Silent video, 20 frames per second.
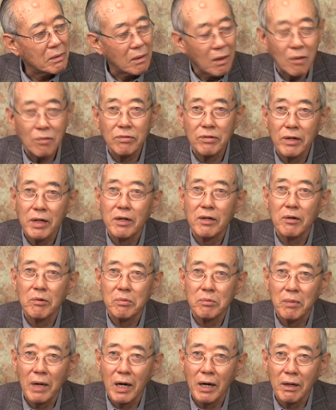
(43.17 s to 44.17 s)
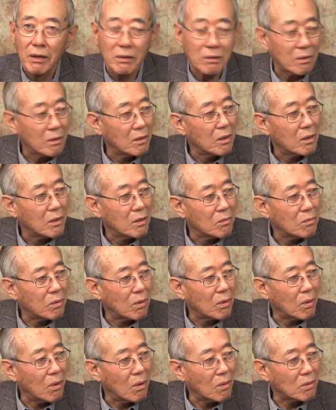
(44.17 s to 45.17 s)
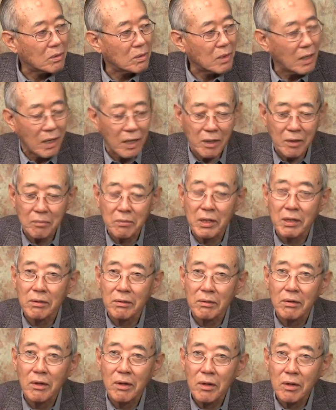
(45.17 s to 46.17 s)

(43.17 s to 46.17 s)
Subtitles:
a friend of mine for a long time, and